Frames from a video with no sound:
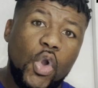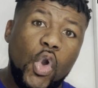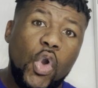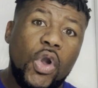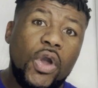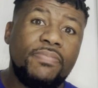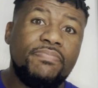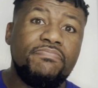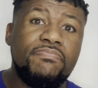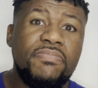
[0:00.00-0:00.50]

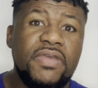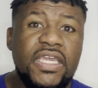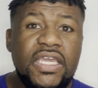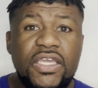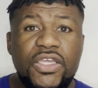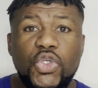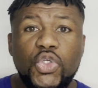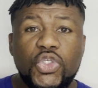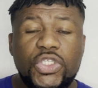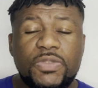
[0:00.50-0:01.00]
On me,
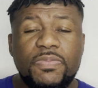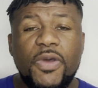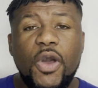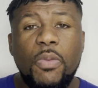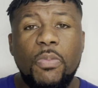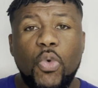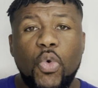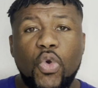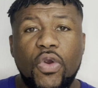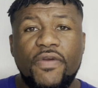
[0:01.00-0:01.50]
you
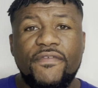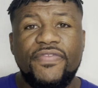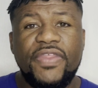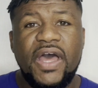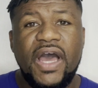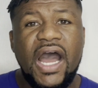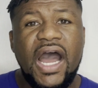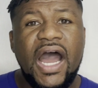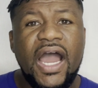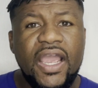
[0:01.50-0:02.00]
smell more of
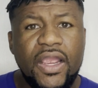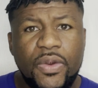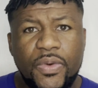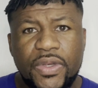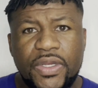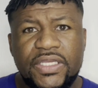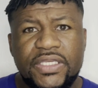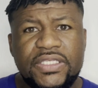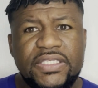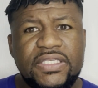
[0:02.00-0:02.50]
the
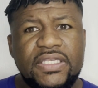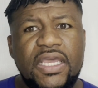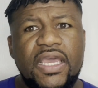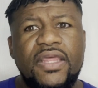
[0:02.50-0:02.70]
iris,